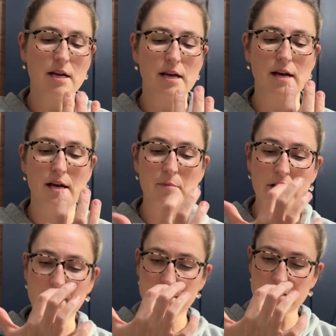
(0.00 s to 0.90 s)
I
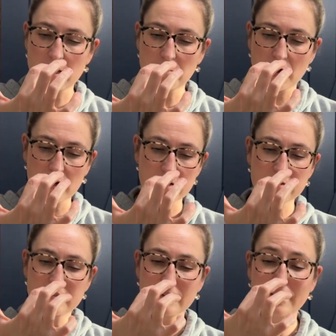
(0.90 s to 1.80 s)
like to say I'm not as
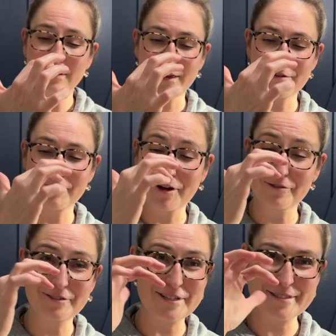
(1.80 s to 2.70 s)

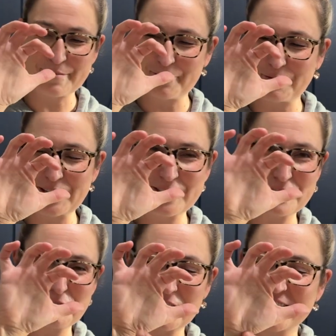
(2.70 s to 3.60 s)
evolved as some of my
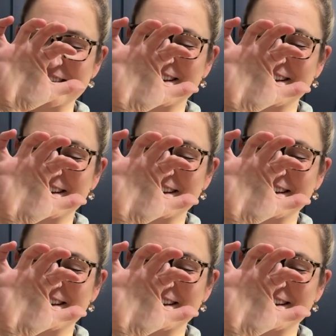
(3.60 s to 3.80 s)
students.